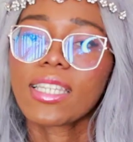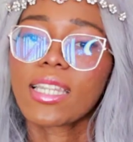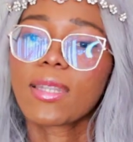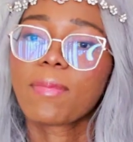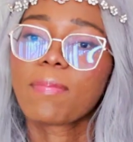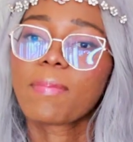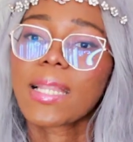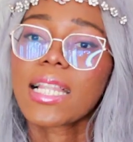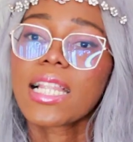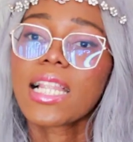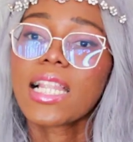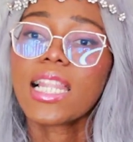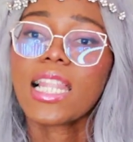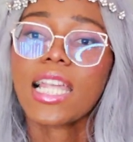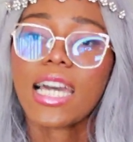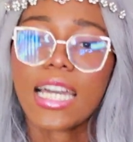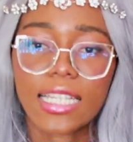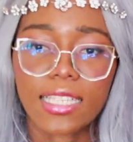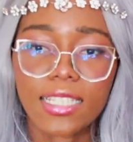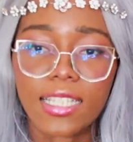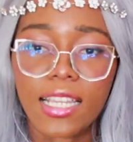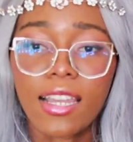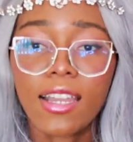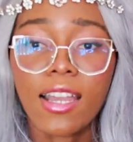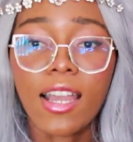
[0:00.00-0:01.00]
ten
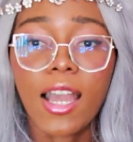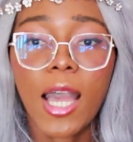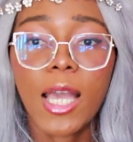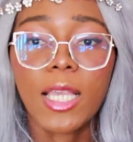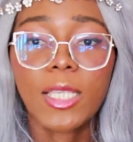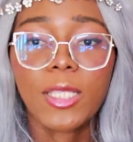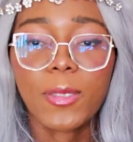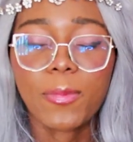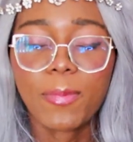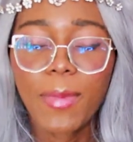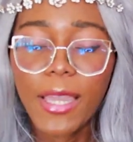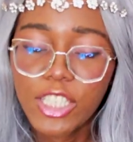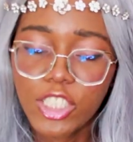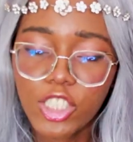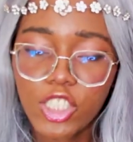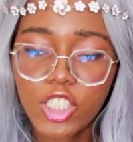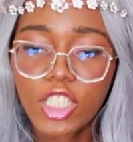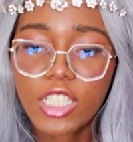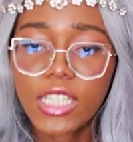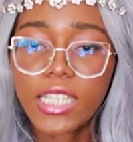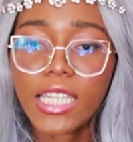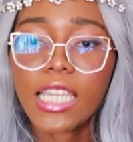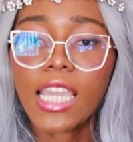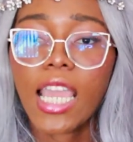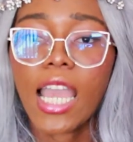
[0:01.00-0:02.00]
Plus,
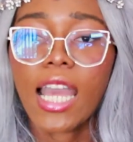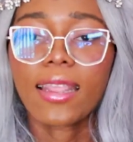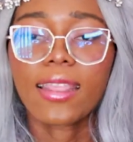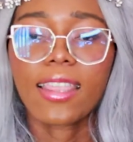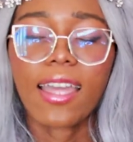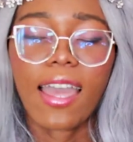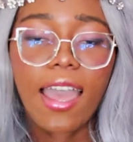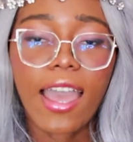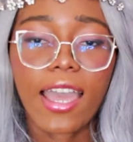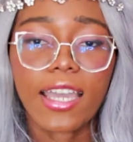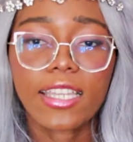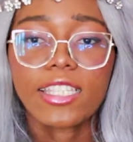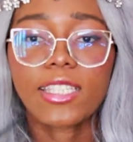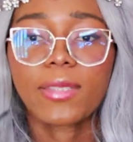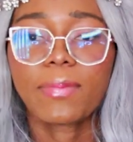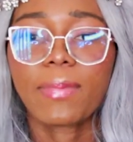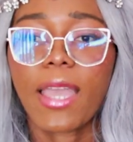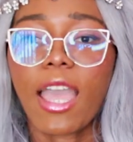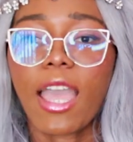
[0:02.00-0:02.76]
especially the S